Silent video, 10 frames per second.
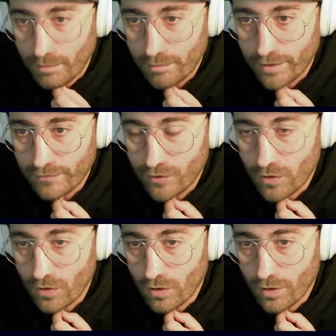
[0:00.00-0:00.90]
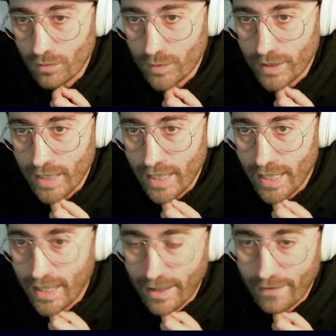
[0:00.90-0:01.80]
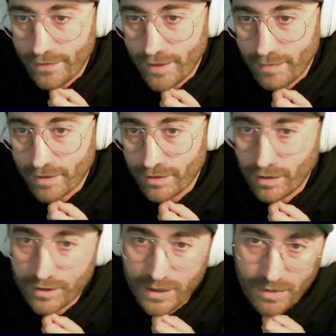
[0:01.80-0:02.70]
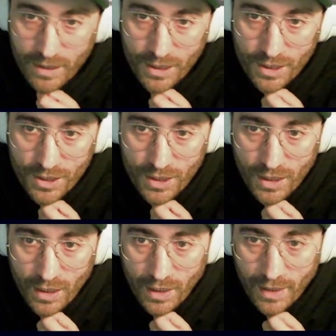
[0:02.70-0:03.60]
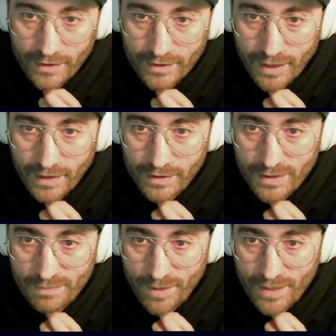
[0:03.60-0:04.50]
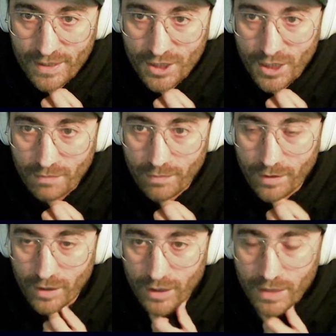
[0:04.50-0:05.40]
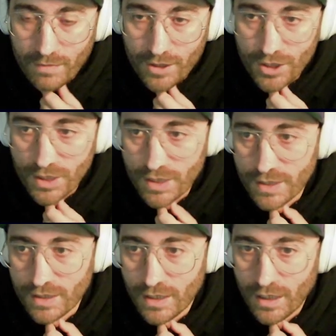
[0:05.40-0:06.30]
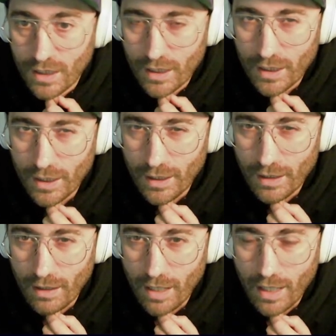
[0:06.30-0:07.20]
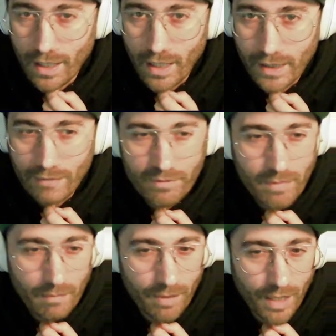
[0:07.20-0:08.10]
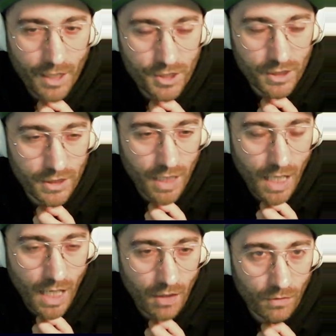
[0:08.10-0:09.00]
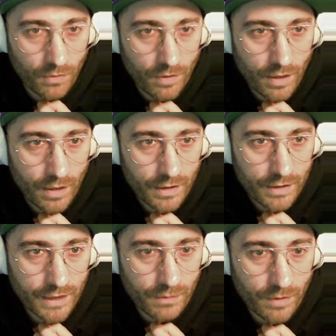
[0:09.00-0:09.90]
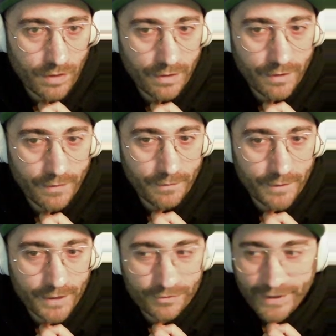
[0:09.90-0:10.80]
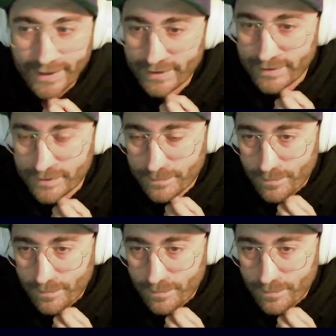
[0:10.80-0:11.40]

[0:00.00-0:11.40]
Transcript: Before we had a background image and then the spaceship images. I can't remember actually how they were created,